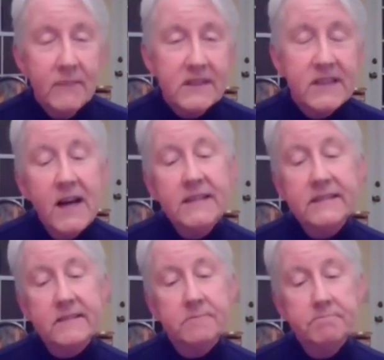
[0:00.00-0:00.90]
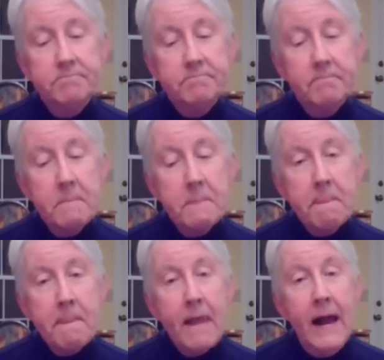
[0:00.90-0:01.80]
That's nice.
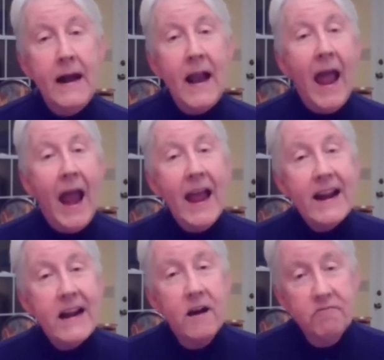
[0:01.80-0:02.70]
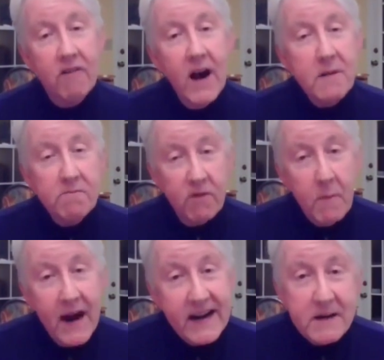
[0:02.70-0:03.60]
Anna
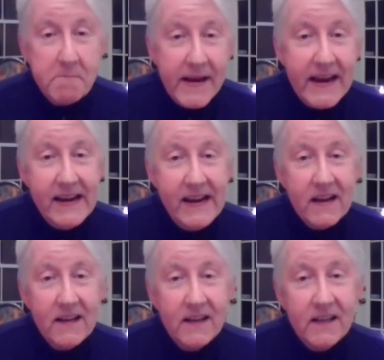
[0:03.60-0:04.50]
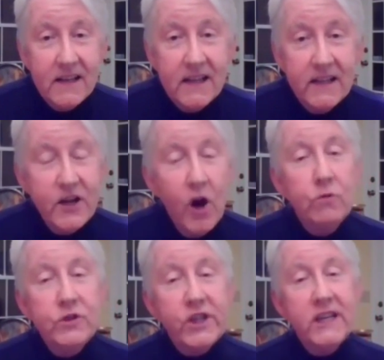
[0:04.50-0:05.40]
reminded me,
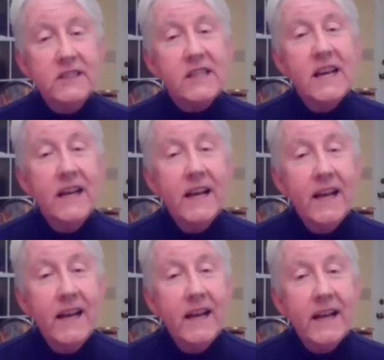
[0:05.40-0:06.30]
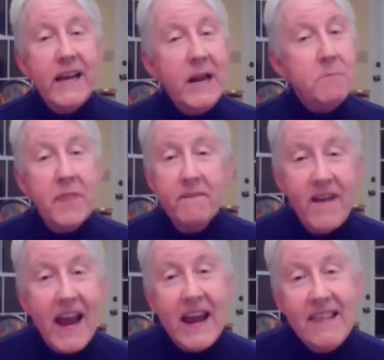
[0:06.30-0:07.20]
don't just keep the
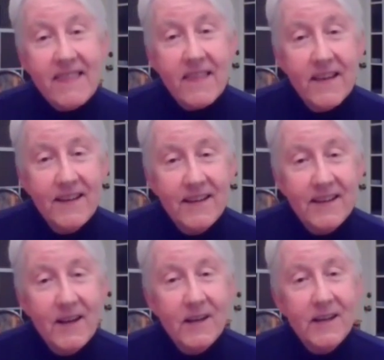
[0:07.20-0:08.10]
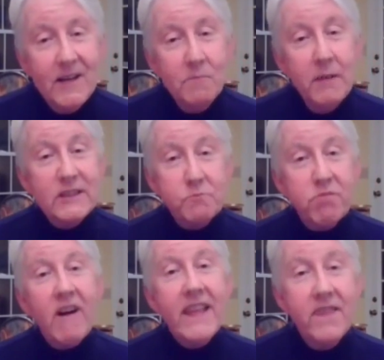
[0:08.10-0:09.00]
faith, but
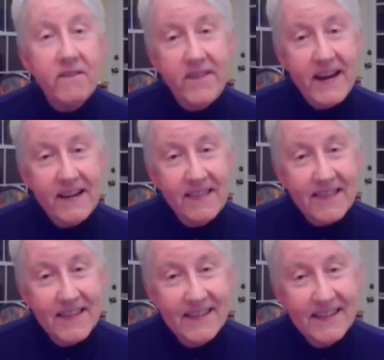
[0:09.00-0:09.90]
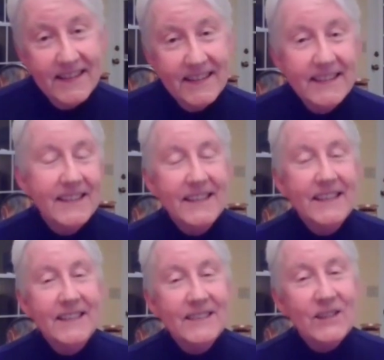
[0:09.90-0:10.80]
spread the faith.
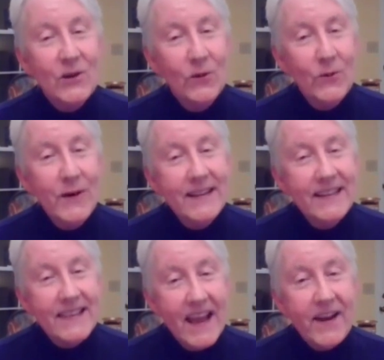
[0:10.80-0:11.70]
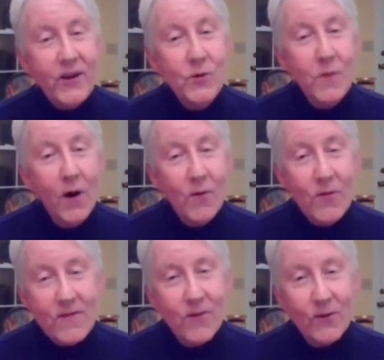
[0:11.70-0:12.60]
So thank you
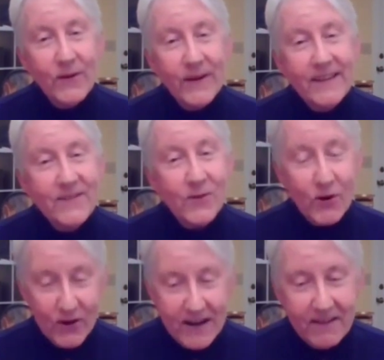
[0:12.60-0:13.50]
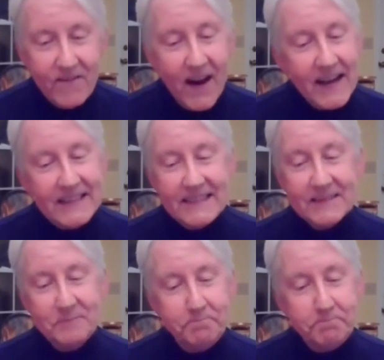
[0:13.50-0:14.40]
both for good advice.